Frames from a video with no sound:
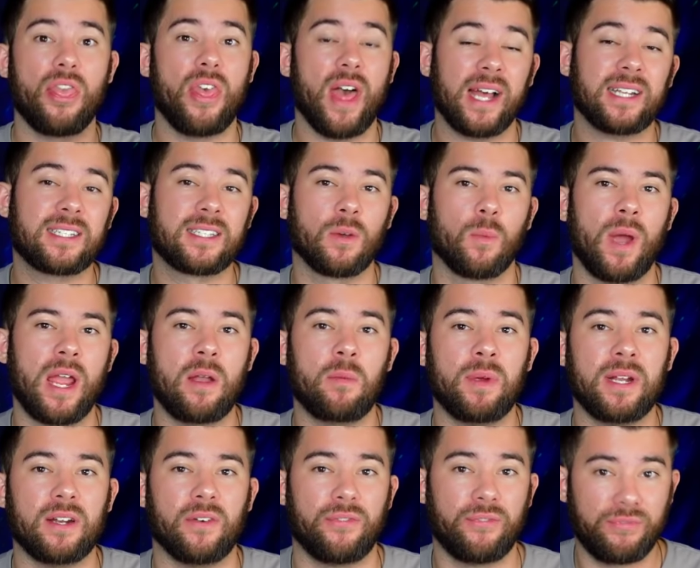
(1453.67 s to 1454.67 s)
That's the way
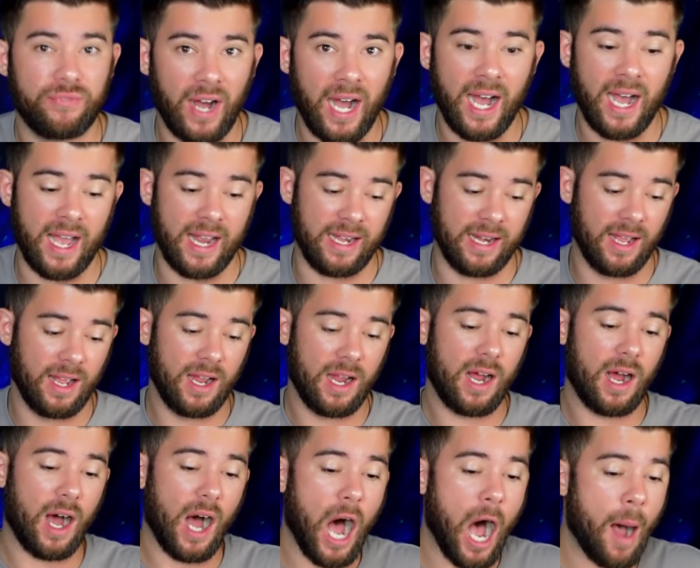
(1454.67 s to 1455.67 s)
we define
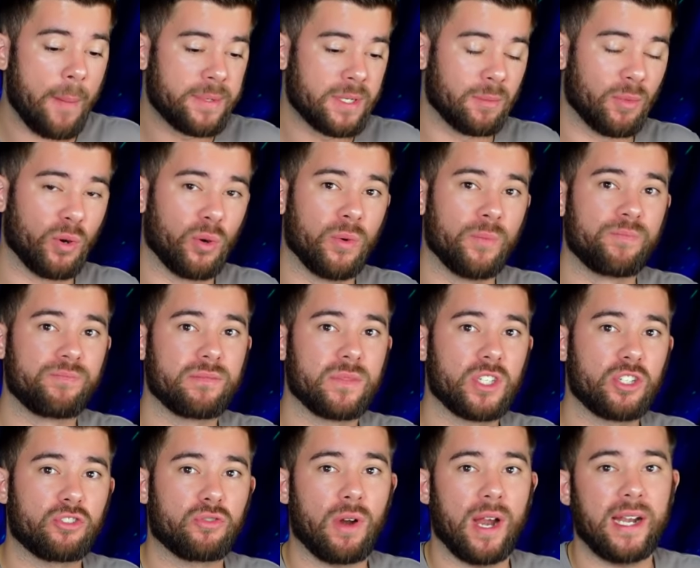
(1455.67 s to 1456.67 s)
optimal
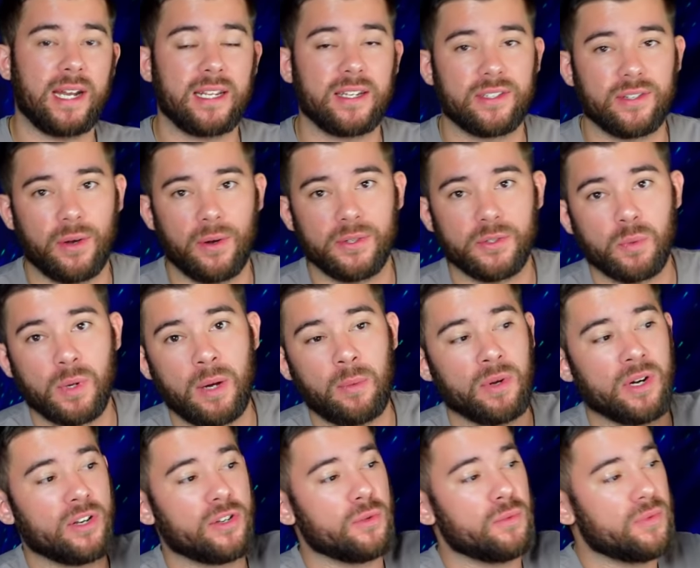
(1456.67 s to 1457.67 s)
trading zones. What I
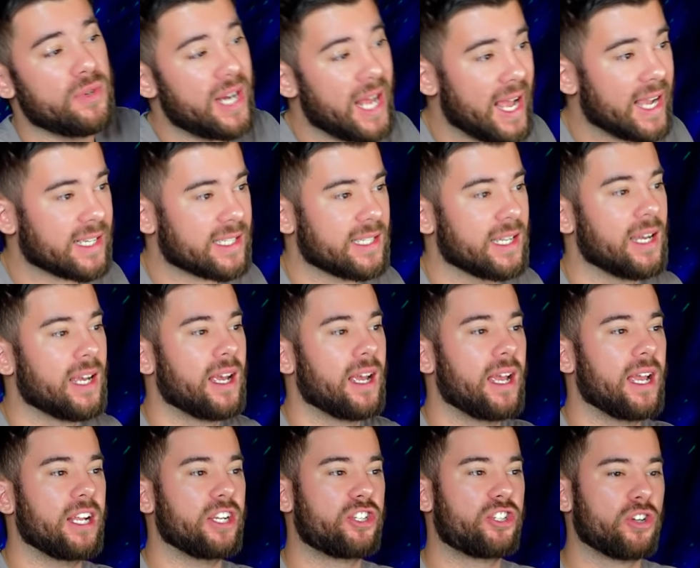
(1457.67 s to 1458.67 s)
want to do next
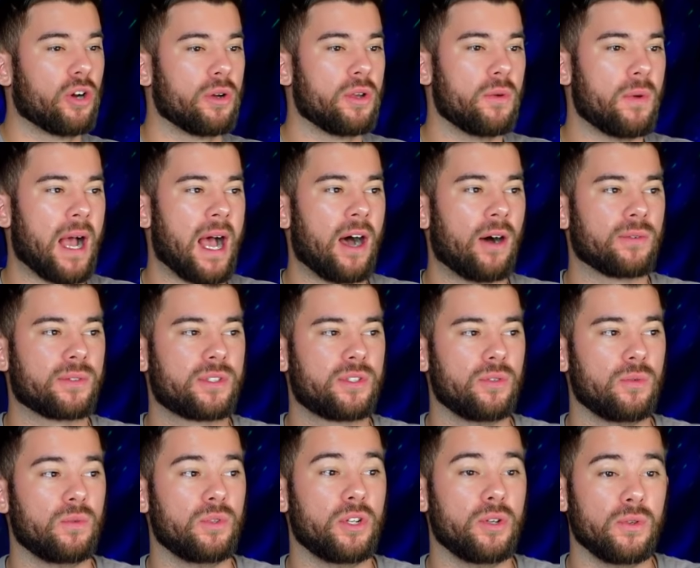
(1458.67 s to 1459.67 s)
is show you how
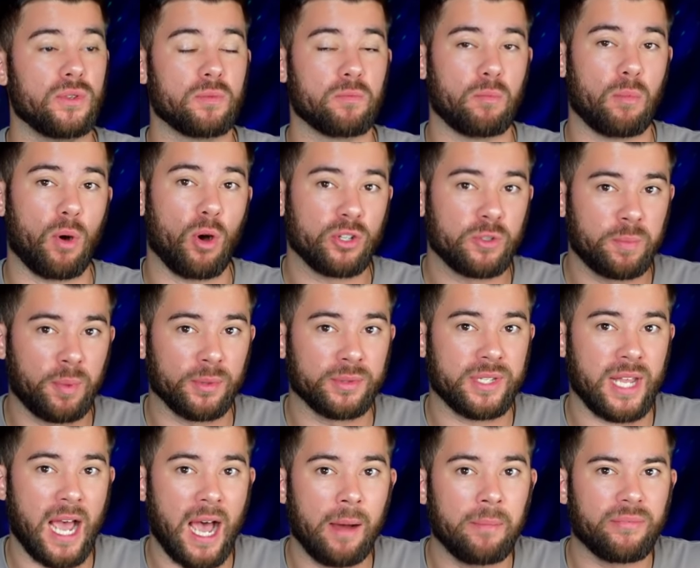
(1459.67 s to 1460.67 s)
to use multiple
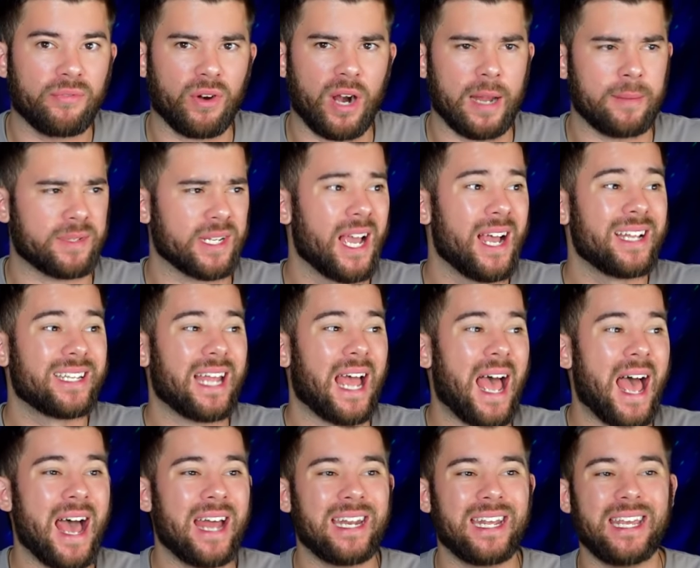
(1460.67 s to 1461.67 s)
time frames to
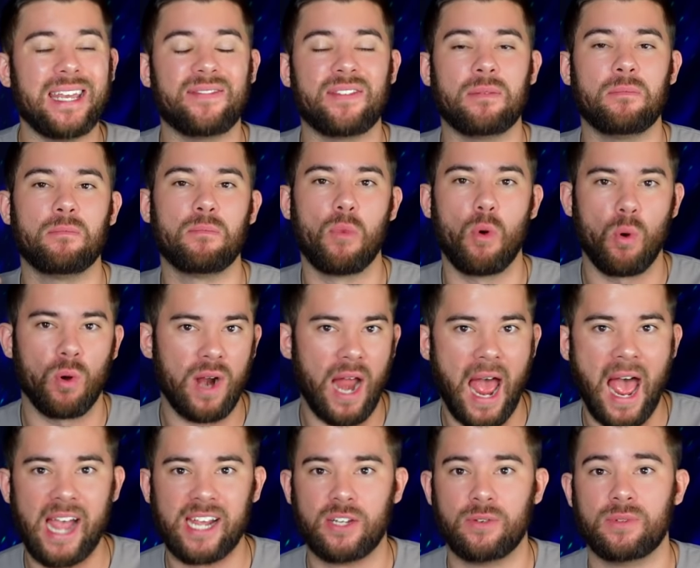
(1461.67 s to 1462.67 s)
add even more
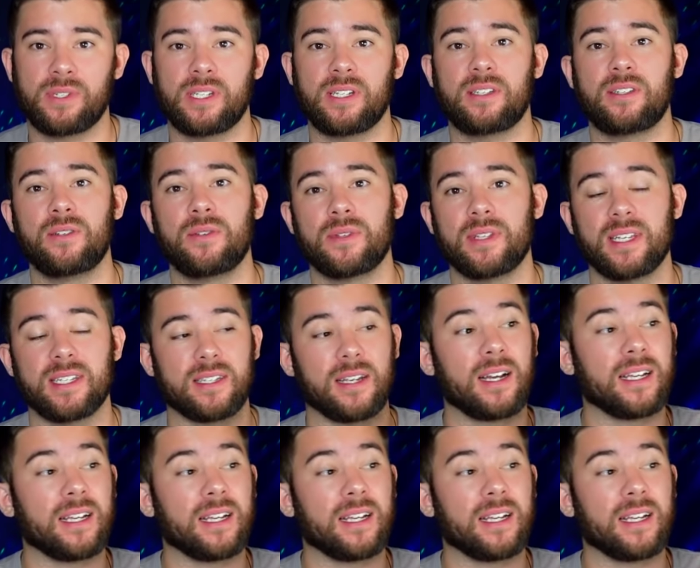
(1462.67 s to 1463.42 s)
accuracy to this.